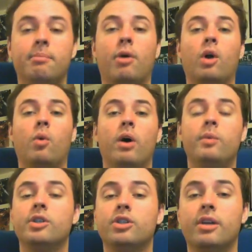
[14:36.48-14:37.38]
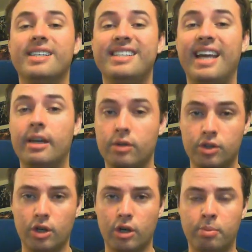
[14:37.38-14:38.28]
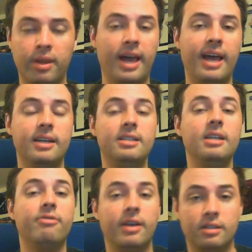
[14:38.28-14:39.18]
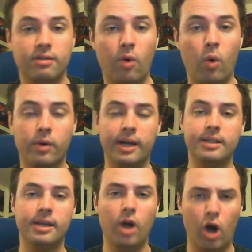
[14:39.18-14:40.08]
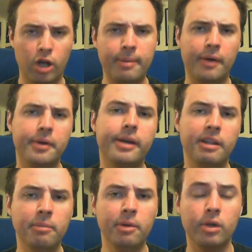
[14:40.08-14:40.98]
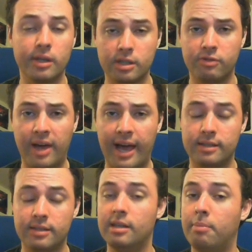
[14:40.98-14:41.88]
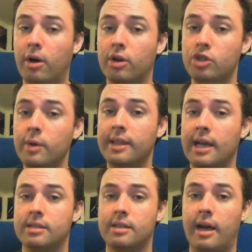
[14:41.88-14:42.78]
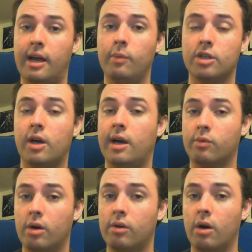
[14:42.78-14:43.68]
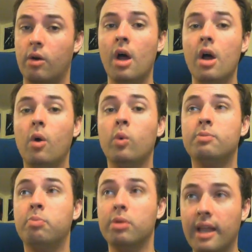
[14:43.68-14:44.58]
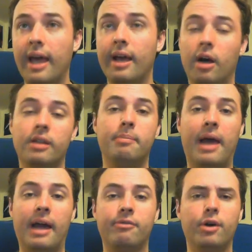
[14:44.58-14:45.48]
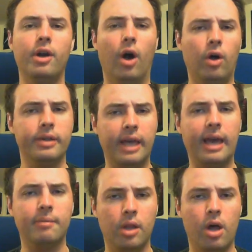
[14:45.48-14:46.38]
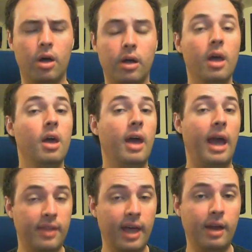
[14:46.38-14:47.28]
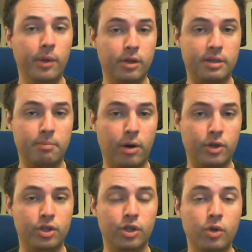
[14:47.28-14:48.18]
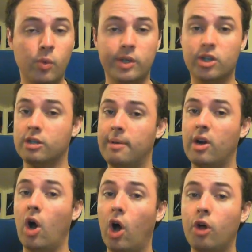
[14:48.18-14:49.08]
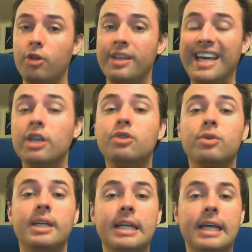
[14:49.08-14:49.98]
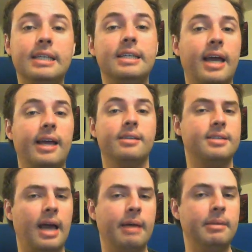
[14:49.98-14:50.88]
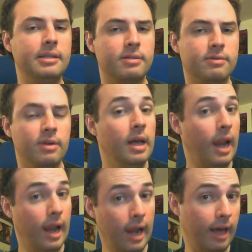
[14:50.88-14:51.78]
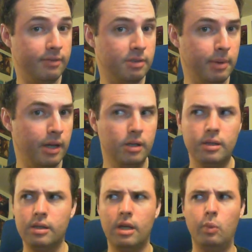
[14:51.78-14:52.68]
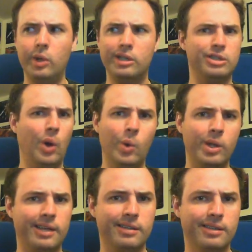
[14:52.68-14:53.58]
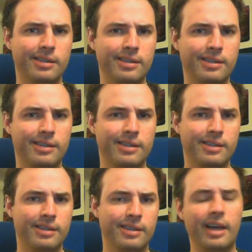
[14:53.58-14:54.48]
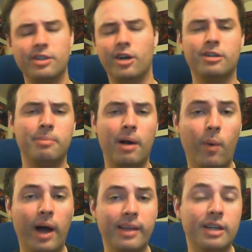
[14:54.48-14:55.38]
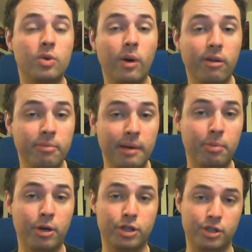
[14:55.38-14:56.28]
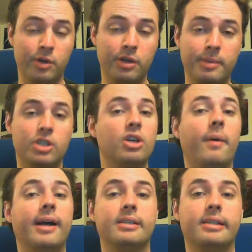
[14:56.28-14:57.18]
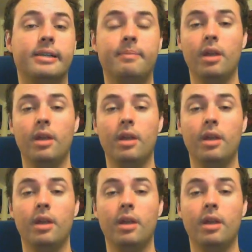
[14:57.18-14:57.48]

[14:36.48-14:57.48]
In part 1, we saw the standard Zerg play, defensive-oriented, all about getting the Mutalisks fast, and upon doing that style, we saw how Roro was playing on the back foot all game long. And then we looked in part 2, we talked about all the intricate and detailed timings of Life's build, and then we stole it. And talked about why that 12-minute push is going to be so excellent.